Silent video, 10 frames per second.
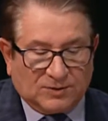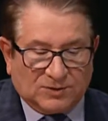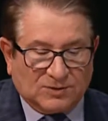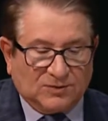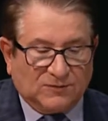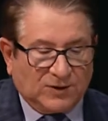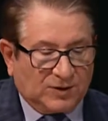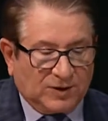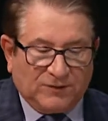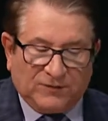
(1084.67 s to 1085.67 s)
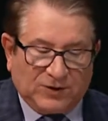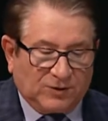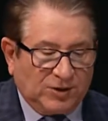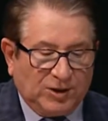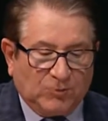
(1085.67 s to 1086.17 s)
This is very,
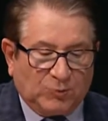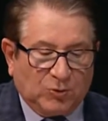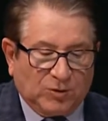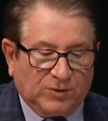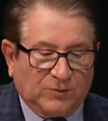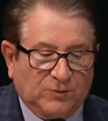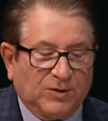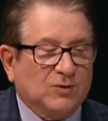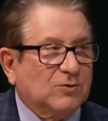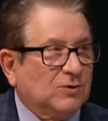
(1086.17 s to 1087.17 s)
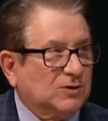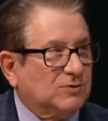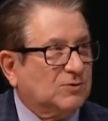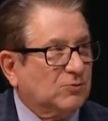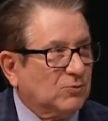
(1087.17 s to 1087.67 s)
very important
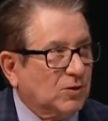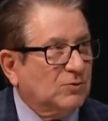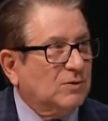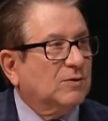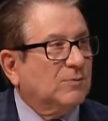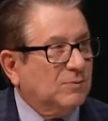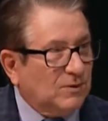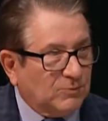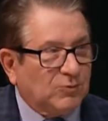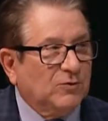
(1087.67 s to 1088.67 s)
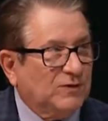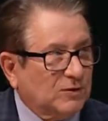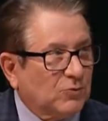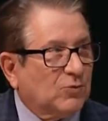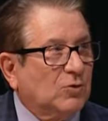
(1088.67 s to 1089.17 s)
because improving
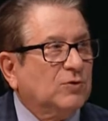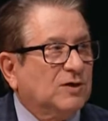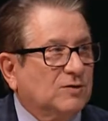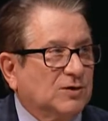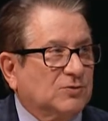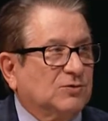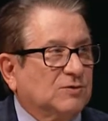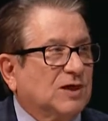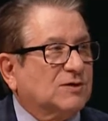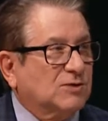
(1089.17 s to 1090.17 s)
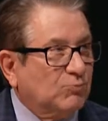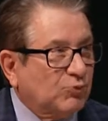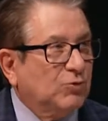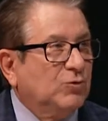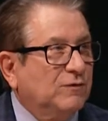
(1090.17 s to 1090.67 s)
the road conditions has
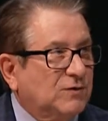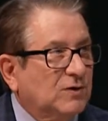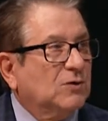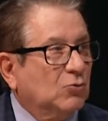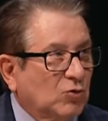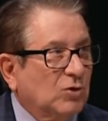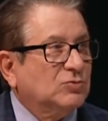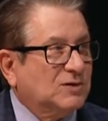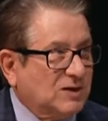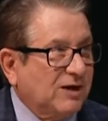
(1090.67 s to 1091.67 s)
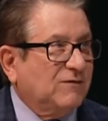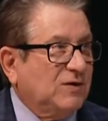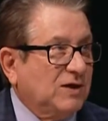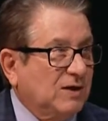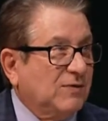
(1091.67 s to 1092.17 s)
improved road
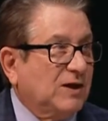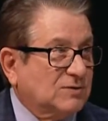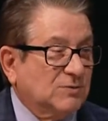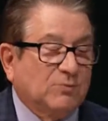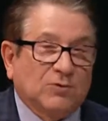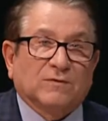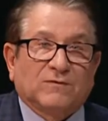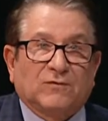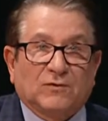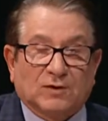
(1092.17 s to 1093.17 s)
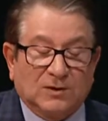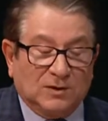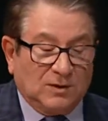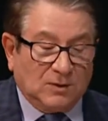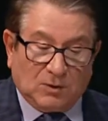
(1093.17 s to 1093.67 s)
safety, and that's important for
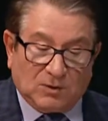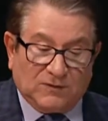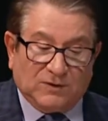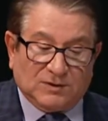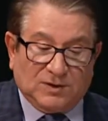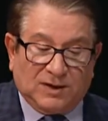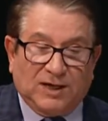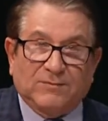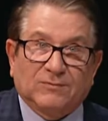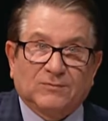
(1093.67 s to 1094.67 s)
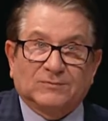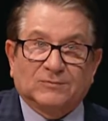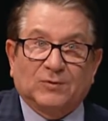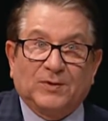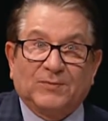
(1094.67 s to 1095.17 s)
all of us to get.
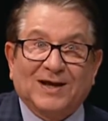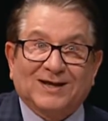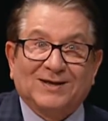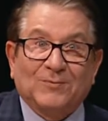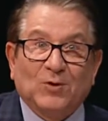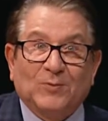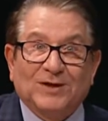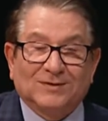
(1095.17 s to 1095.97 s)
We'll be back in a moment.